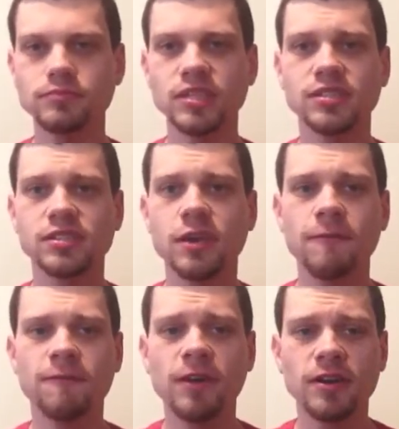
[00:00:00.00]
So
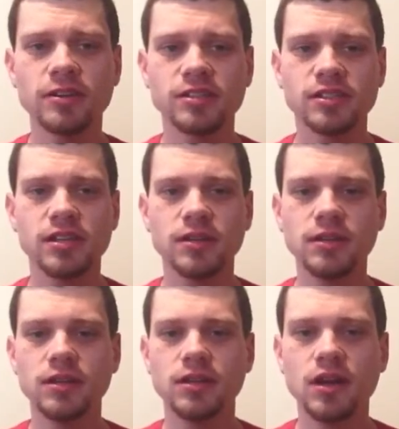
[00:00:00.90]
first,
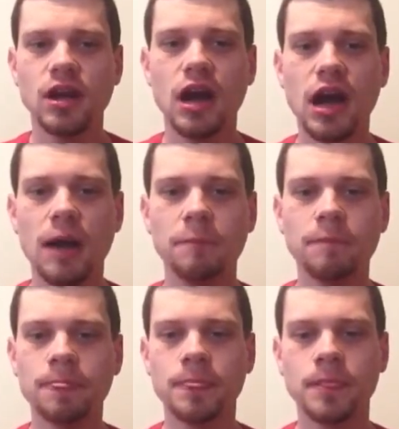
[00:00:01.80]
when
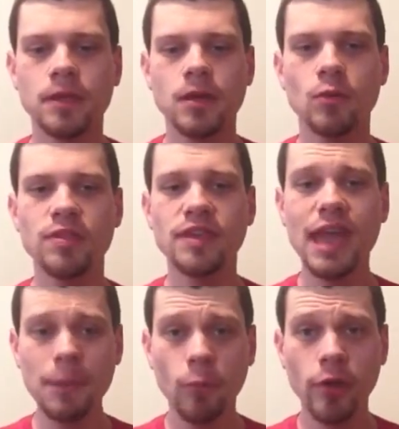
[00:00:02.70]
the
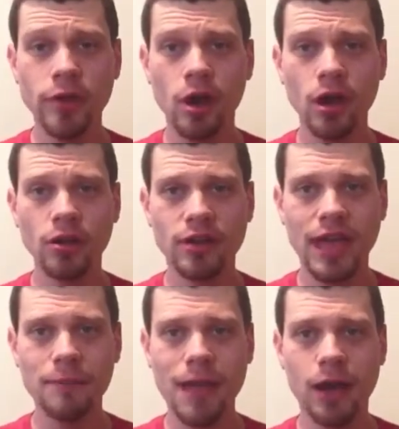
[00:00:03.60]
Game Boy Color
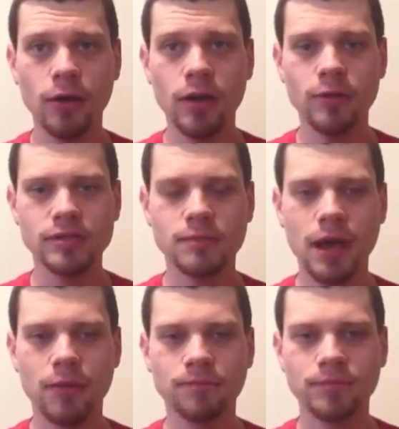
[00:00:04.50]
came out, it was
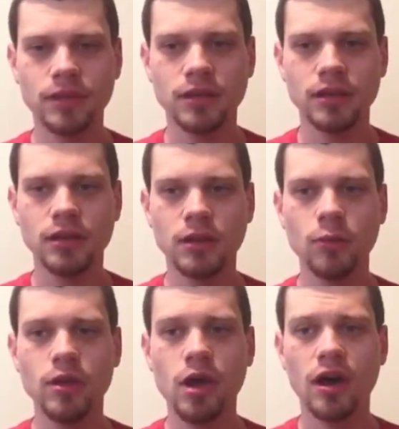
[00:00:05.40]

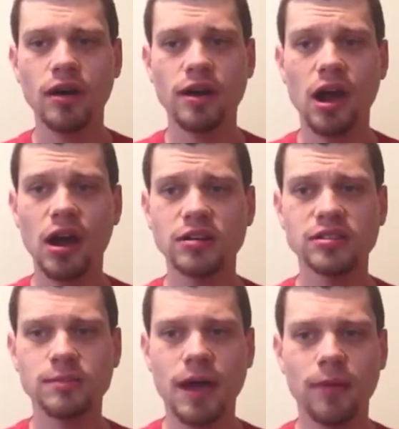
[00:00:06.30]
we got
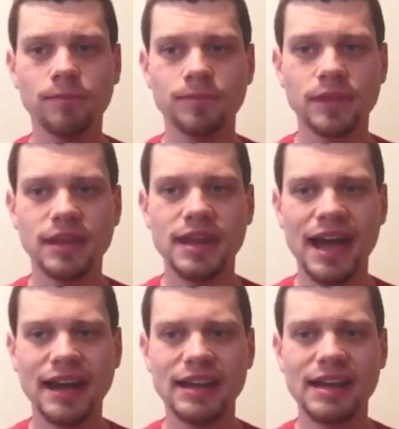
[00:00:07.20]
ours about
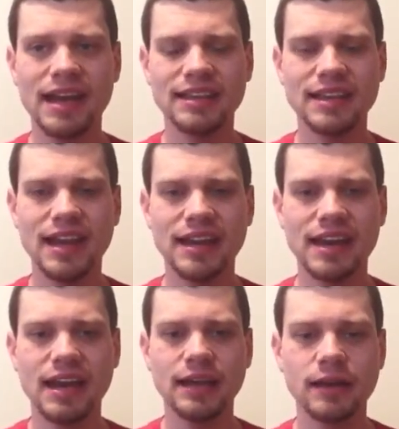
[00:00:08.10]

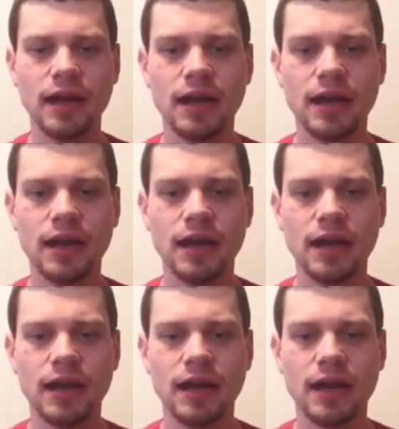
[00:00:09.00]
1999.